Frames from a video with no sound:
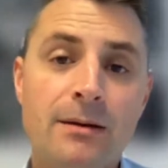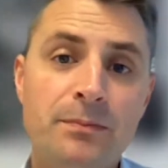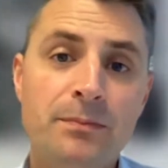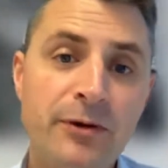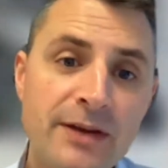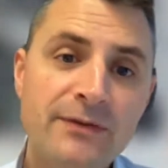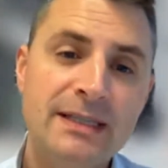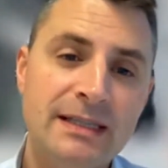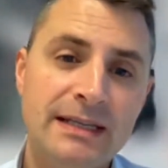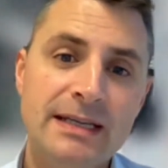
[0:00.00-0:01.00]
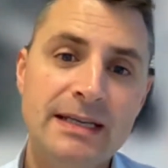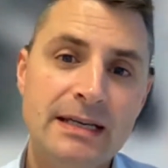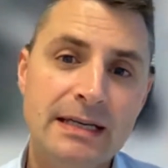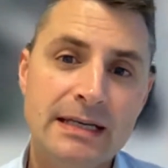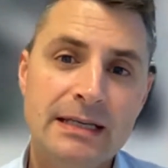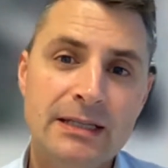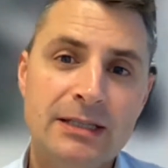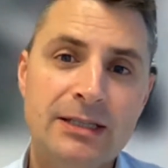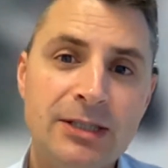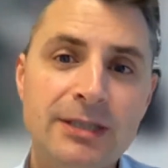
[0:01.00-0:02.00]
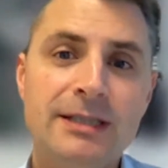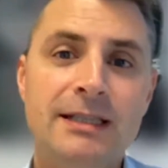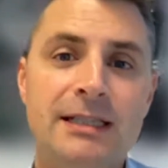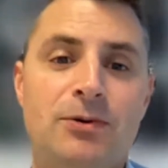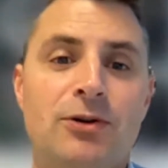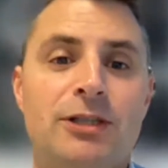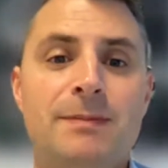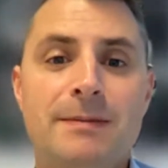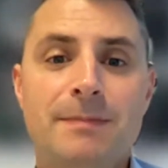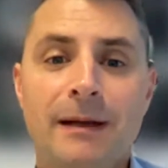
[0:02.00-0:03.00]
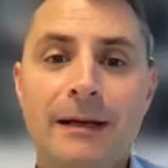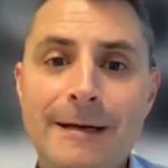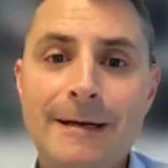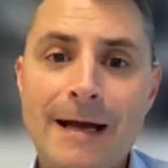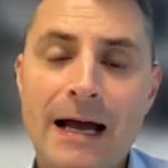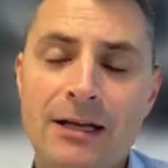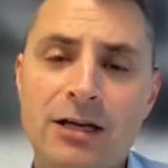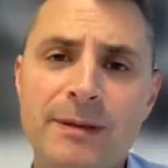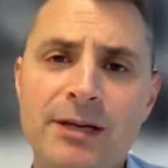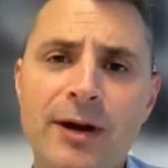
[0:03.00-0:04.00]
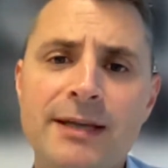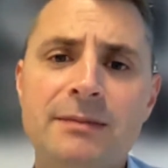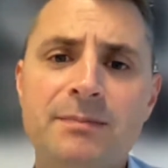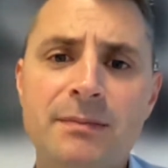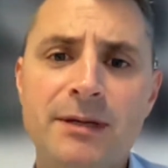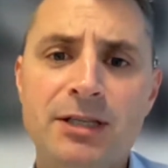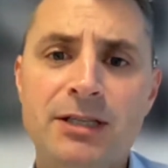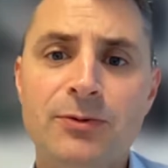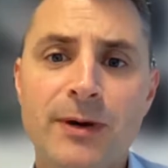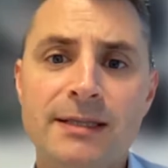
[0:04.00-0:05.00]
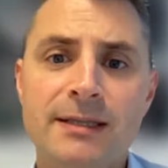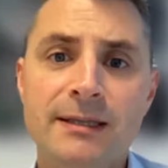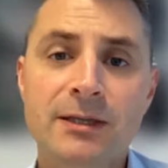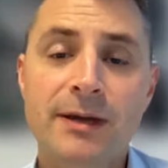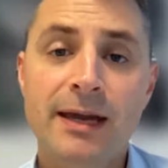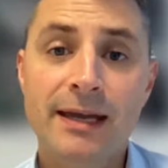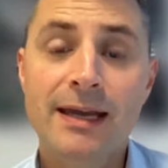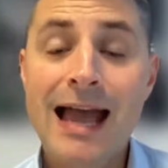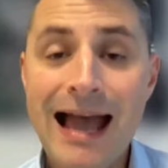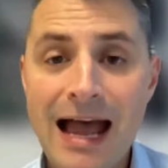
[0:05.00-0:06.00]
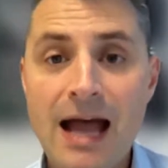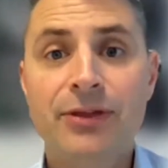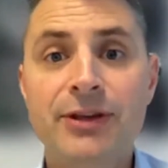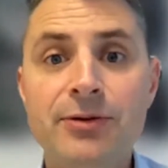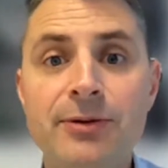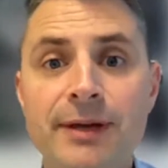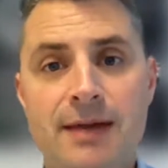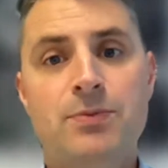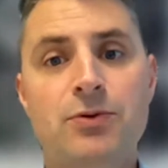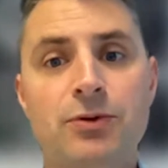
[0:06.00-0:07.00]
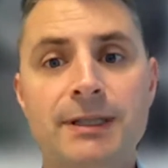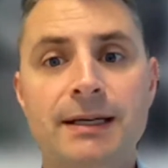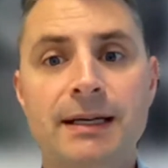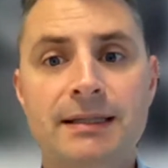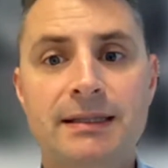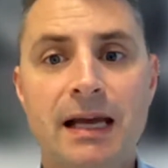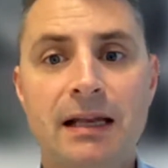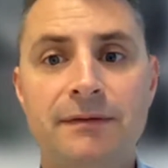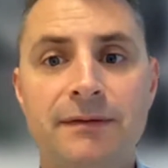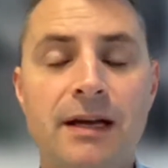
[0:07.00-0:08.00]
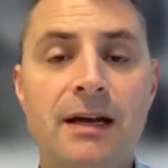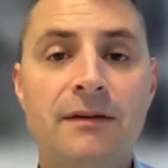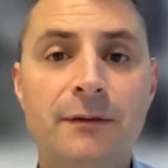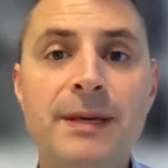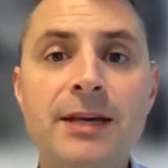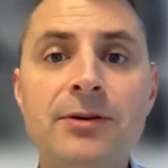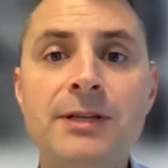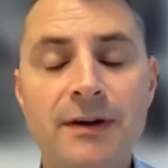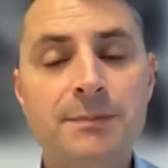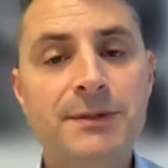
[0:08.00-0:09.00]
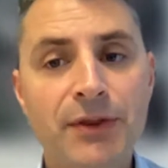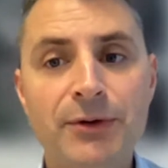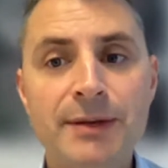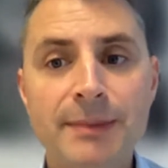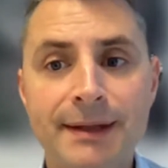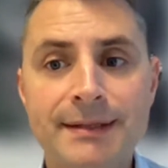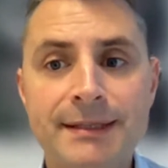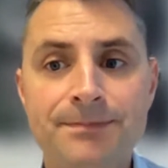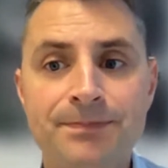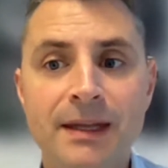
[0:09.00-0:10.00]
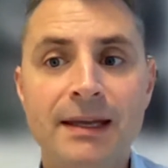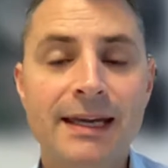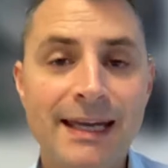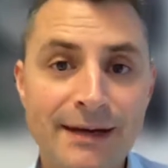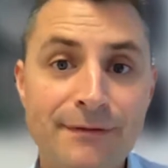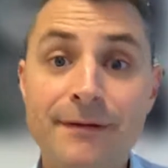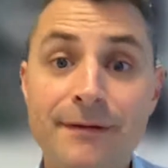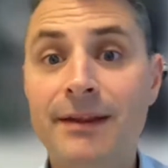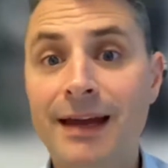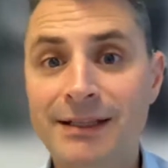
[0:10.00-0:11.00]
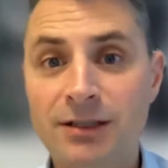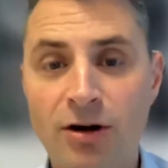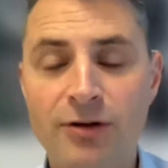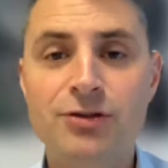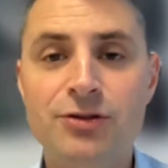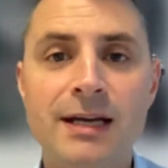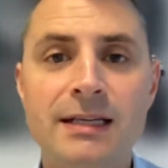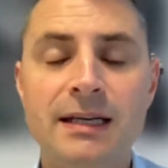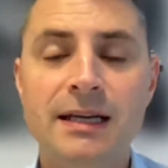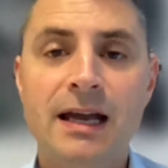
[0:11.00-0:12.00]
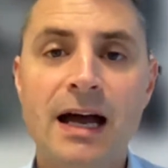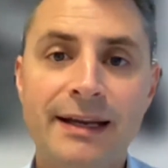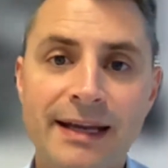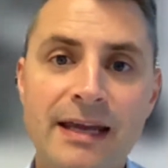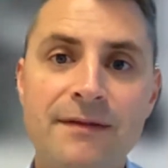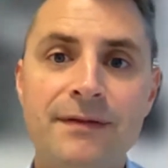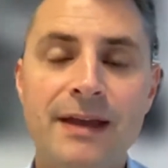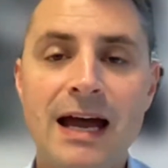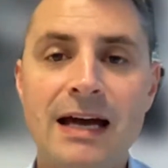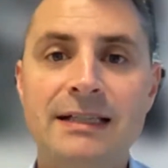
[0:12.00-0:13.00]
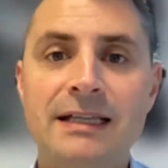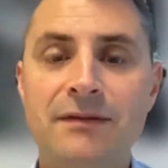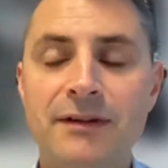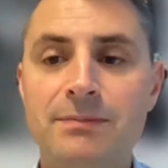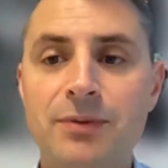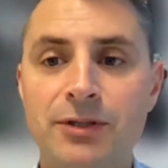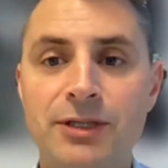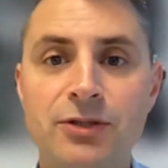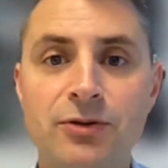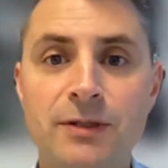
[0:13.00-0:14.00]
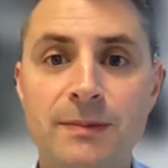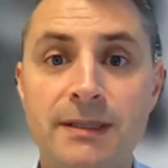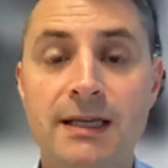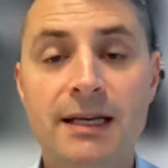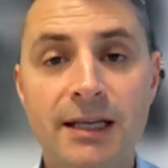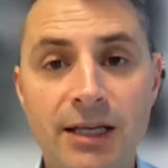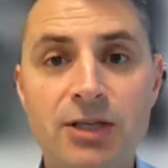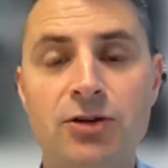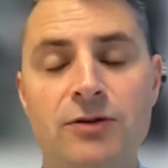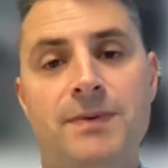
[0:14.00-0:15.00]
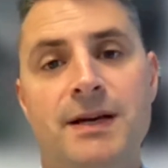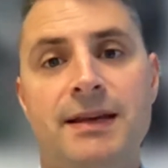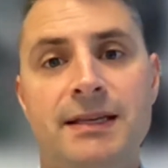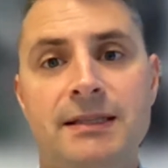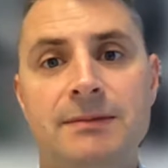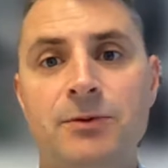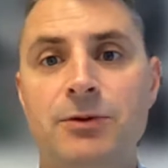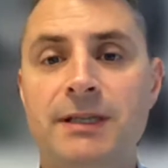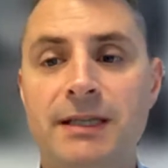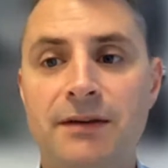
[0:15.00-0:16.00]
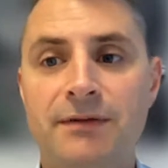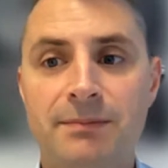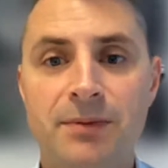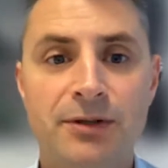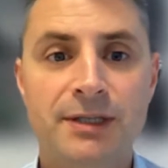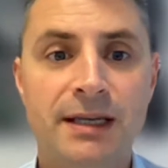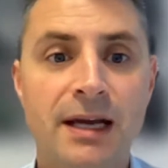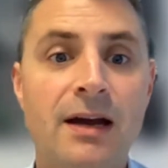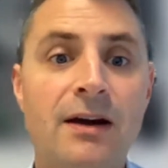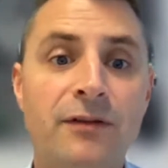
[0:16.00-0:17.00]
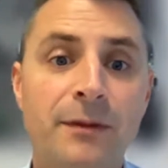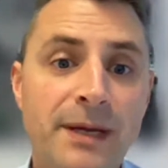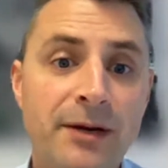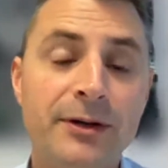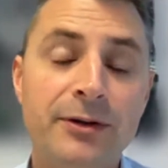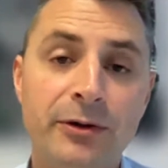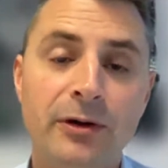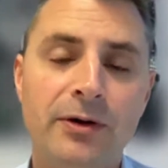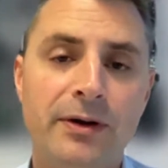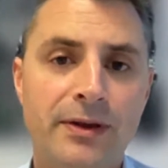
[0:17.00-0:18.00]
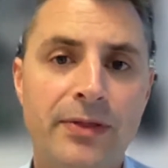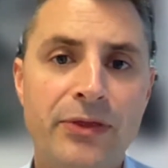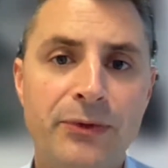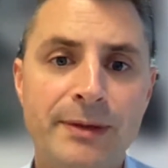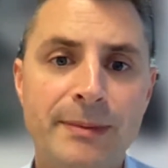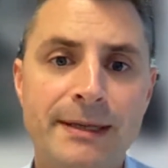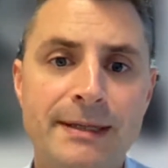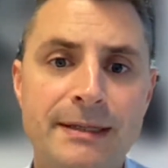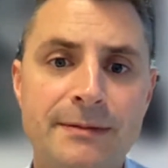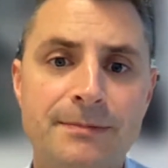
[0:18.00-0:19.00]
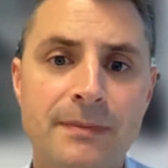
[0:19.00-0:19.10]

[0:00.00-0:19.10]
Previously, certain sports people could be granted permission to enter the UK at the UK border itself for periods of up to 3 months if they had a contract and if they had a governing body endorsement issued by this sporting governing body for a period no longer than 3 months.